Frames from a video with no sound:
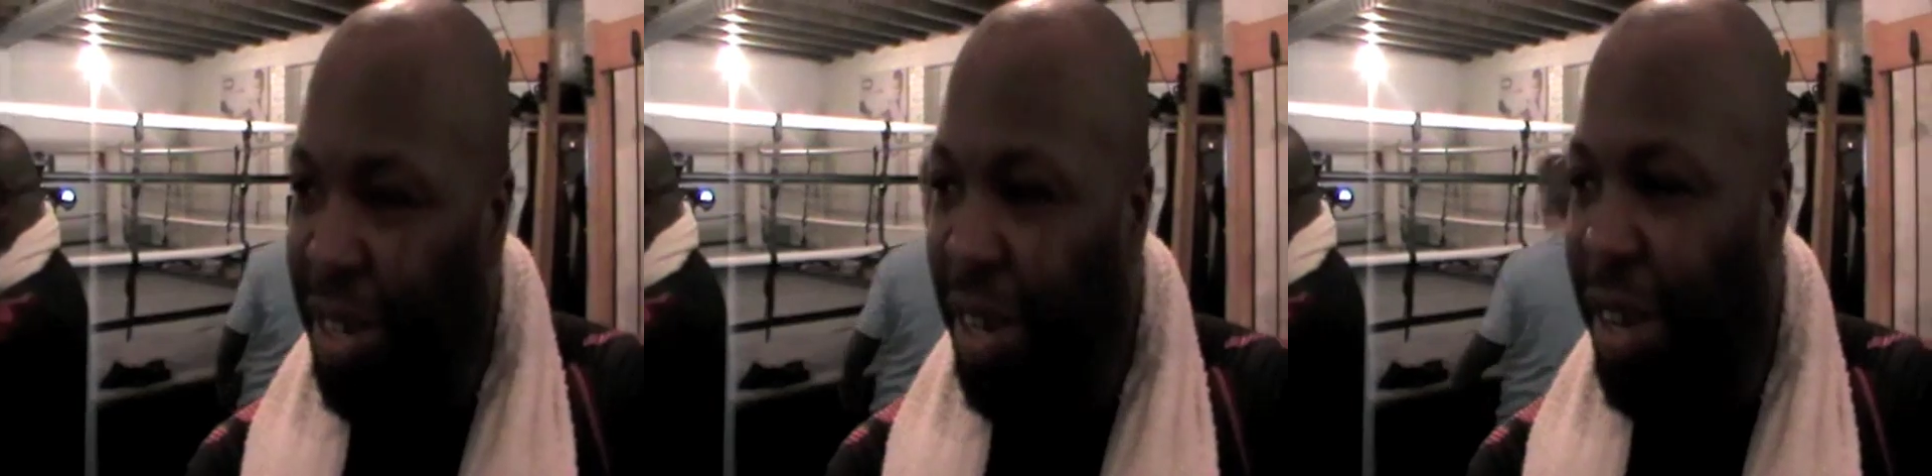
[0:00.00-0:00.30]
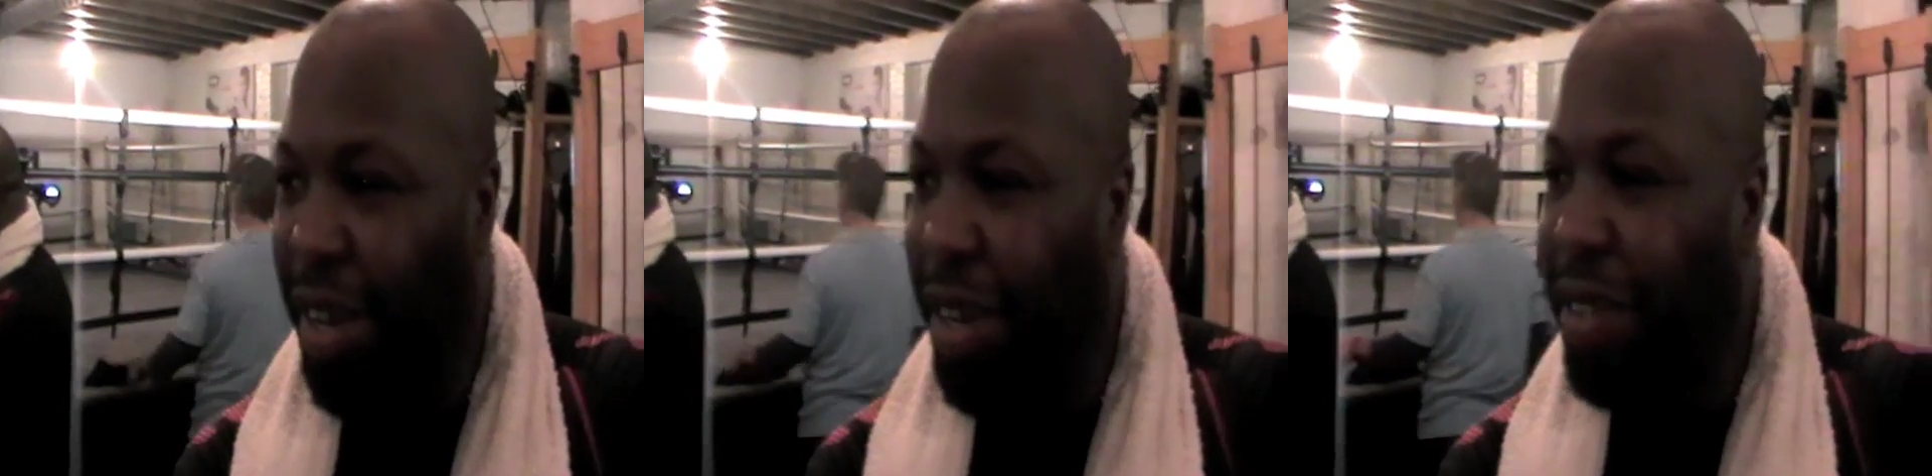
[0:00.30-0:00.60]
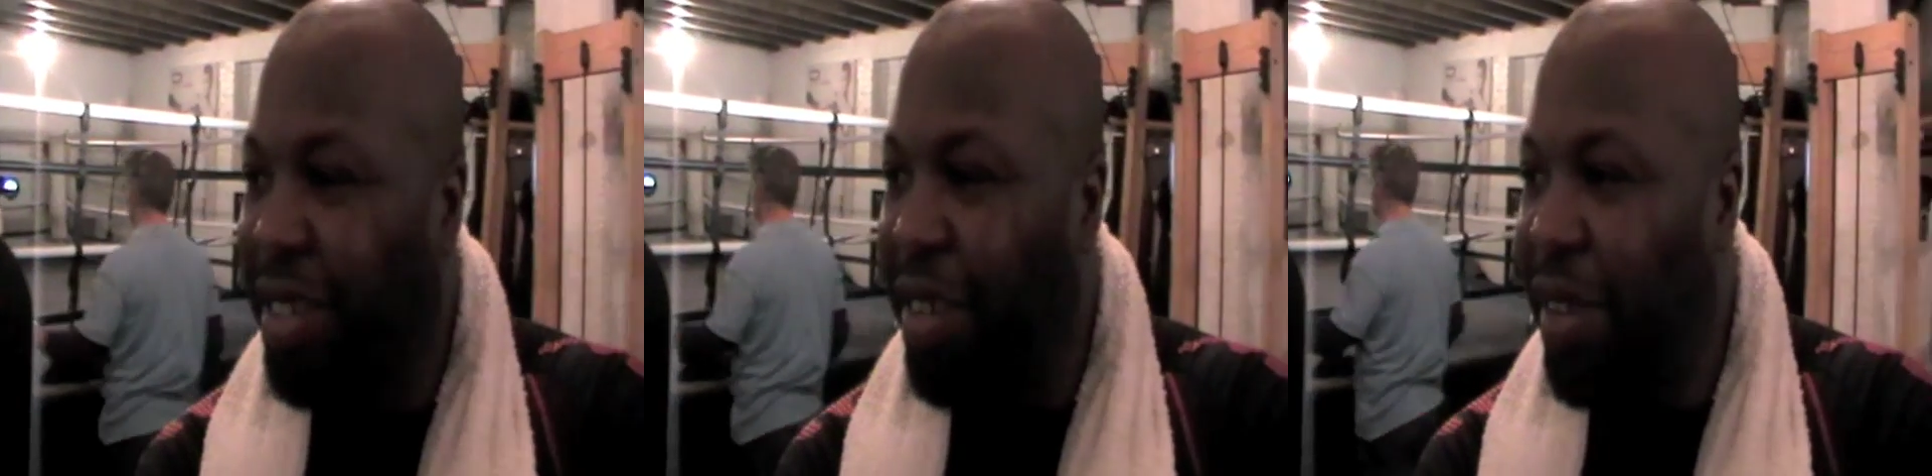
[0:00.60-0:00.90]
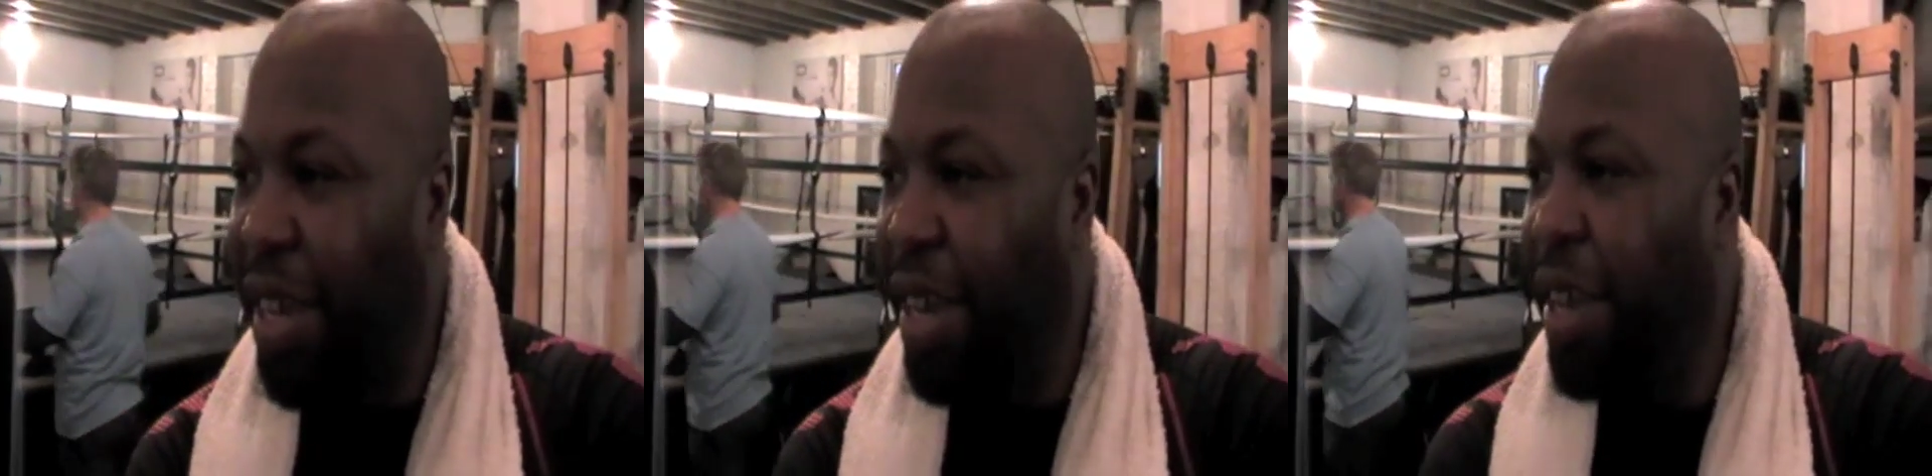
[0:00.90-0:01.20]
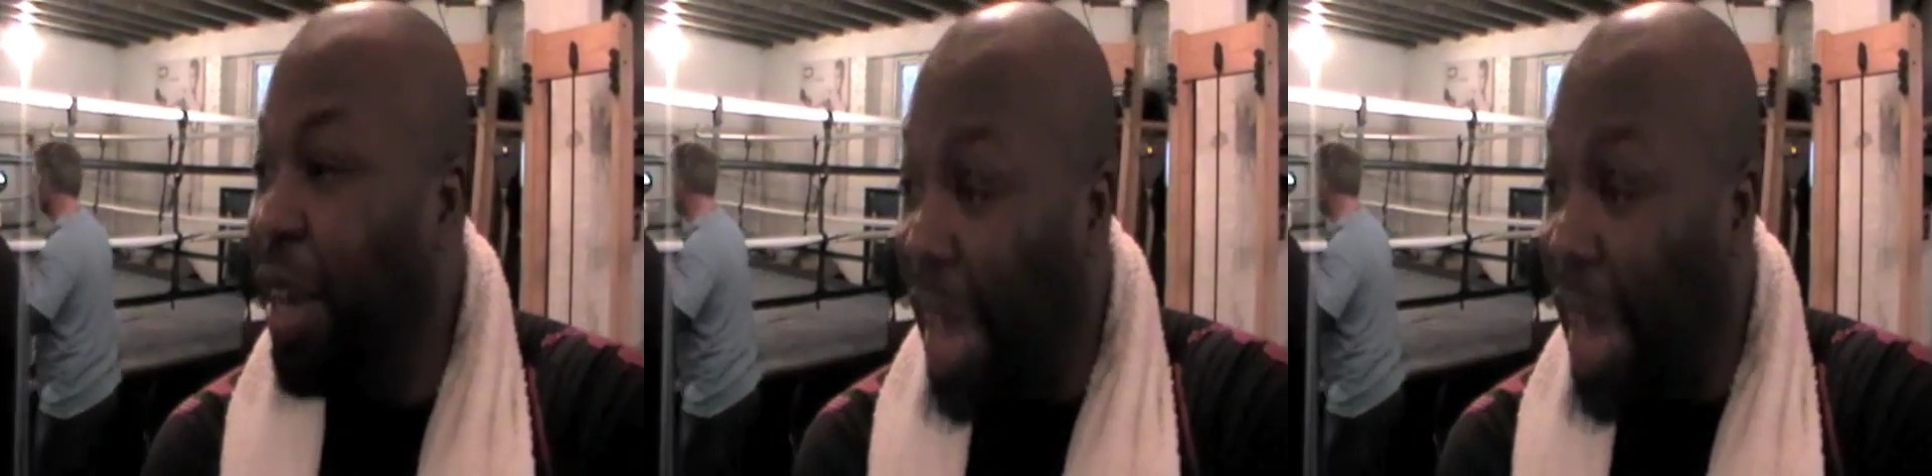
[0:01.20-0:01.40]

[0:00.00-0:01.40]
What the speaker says: the TV